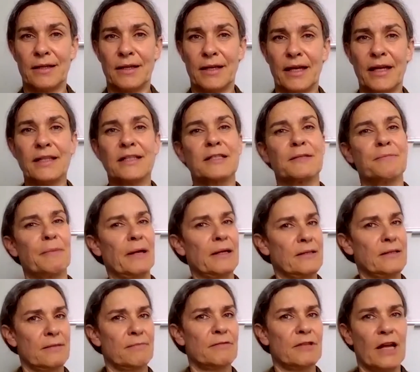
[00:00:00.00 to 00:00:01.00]
He spent
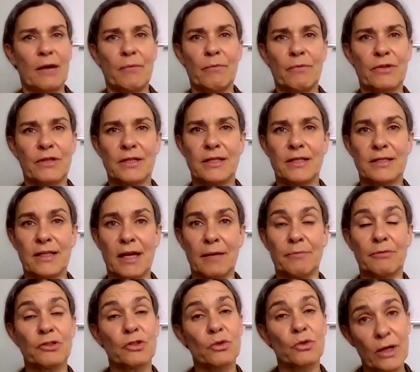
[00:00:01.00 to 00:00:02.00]
some time with the
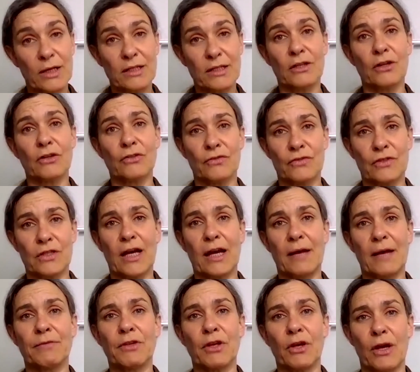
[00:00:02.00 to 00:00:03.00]
disciples, quite a lot of
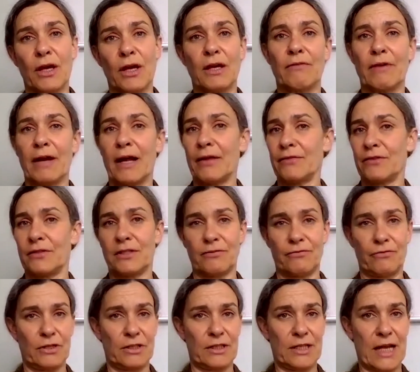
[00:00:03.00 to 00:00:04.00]
time, going around the
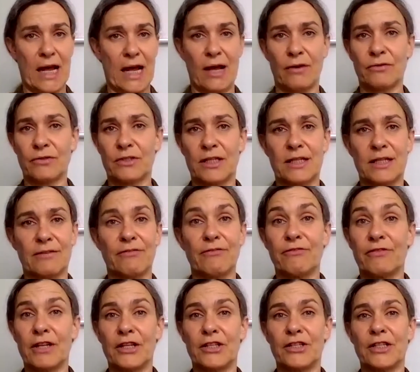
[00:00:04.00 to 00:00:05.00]
different towns, the different
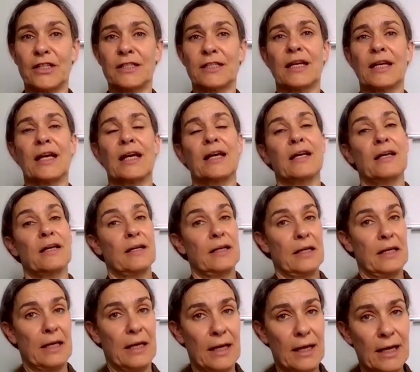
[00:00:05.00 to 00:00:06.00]
villages,
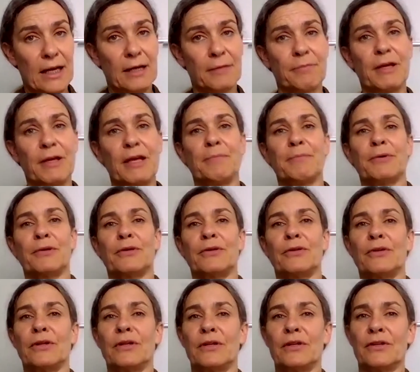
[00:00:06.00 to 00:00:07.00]
healing
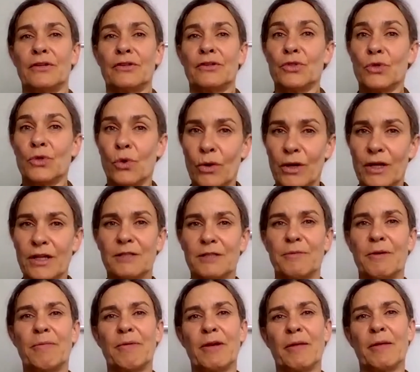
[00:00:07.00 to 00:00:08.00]
people, talking to
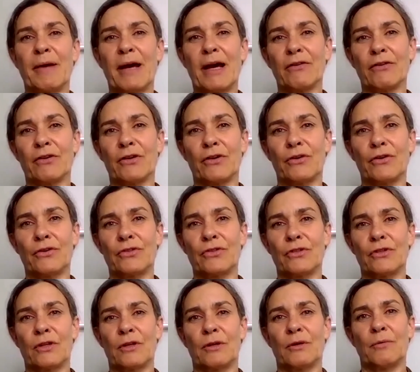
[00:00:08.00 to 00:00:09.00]
people about God,
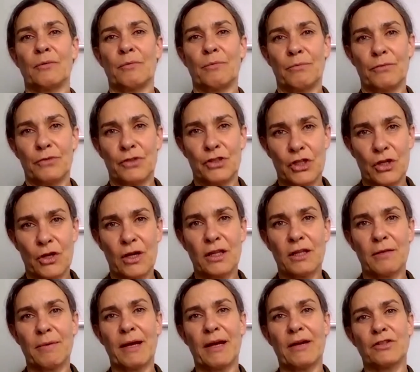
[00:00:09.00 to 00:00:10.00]
showing
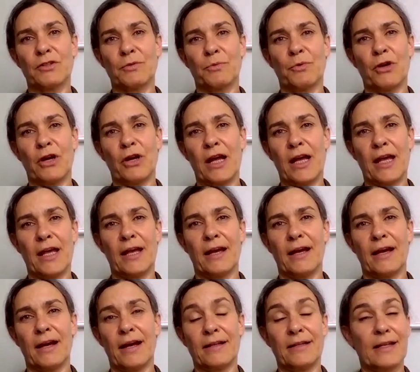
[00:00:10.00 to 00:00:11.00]
them how to pray.
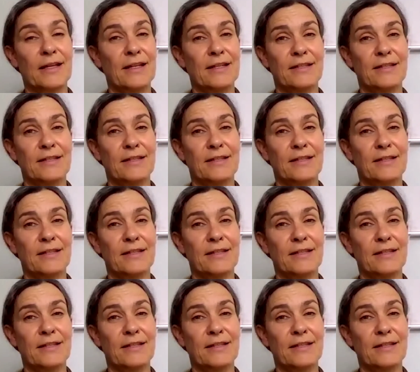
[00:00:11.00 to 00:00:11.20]
And then